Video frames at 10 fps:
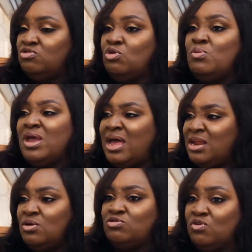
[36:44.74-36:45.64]
So we had a
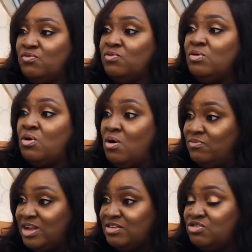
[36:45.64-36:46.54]
lot of
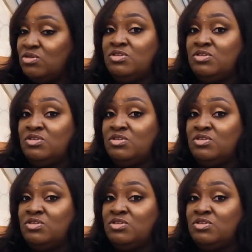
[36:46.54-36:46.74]
conversations.